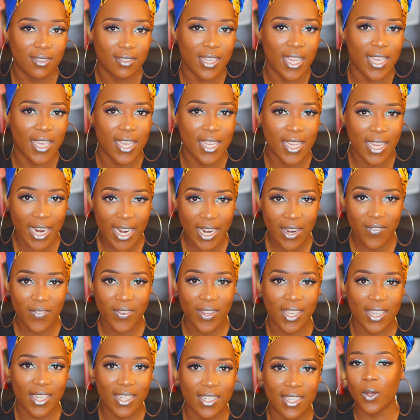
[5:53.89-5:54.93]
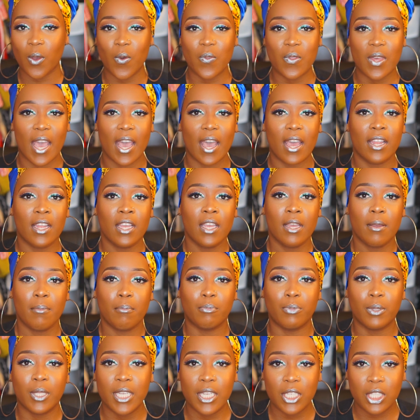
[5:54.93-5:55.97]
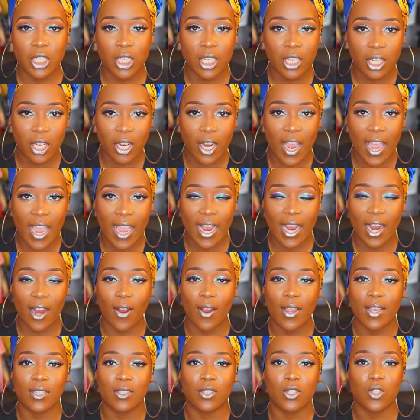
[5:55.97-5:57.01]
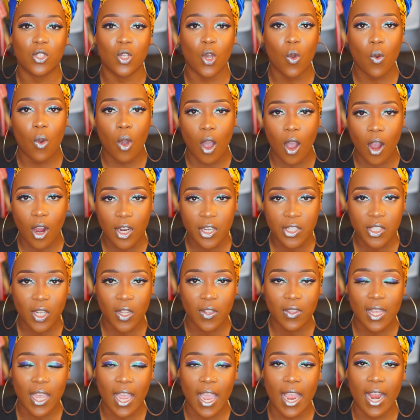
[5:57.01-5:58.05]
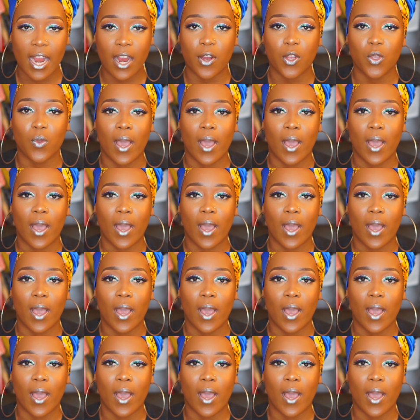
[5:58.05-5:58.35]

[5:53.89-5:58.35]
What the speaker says: taking care of it. You know that bleaching your hair is so harsh on the hair.